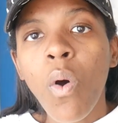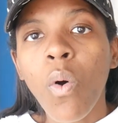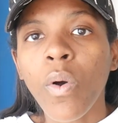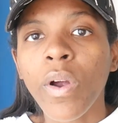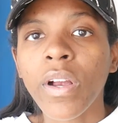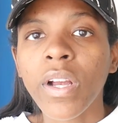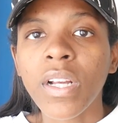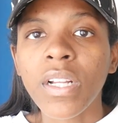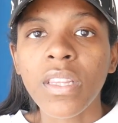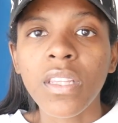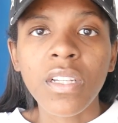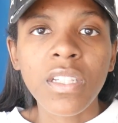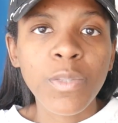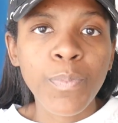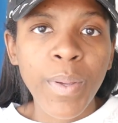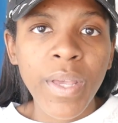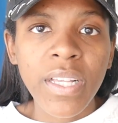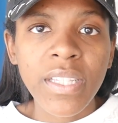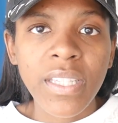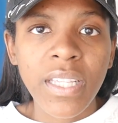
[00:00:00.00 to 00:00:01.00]
or it
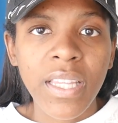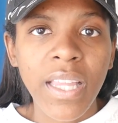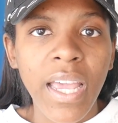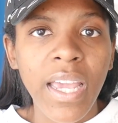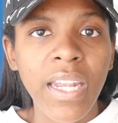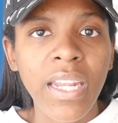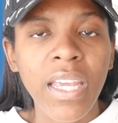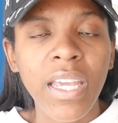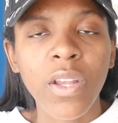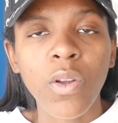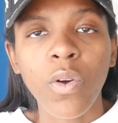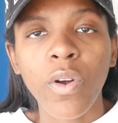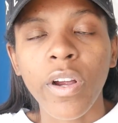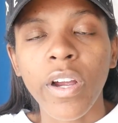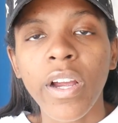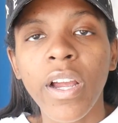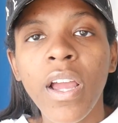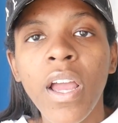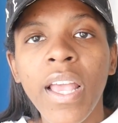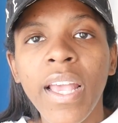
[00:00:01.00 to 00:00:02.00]
looks pixelated
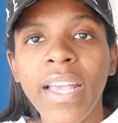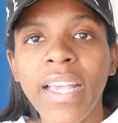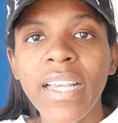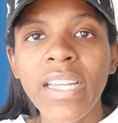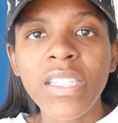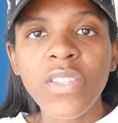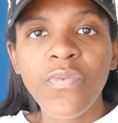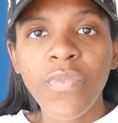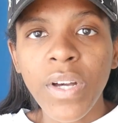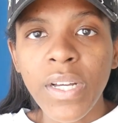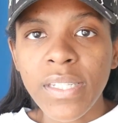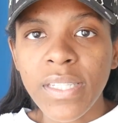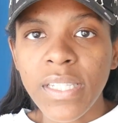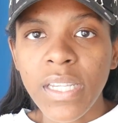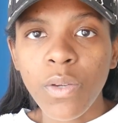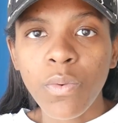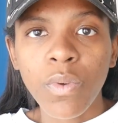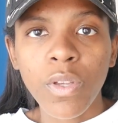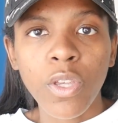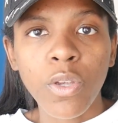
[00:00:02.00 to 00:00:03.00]
or it gets
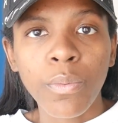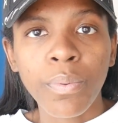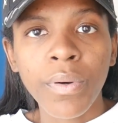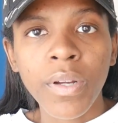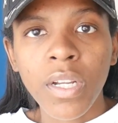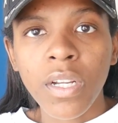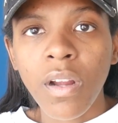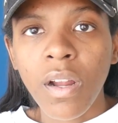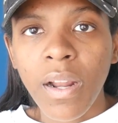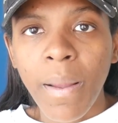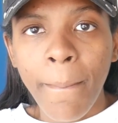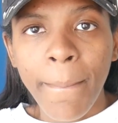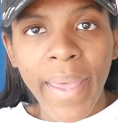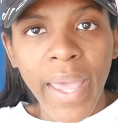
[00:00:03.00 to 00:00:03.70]
fuzzy when you put it on a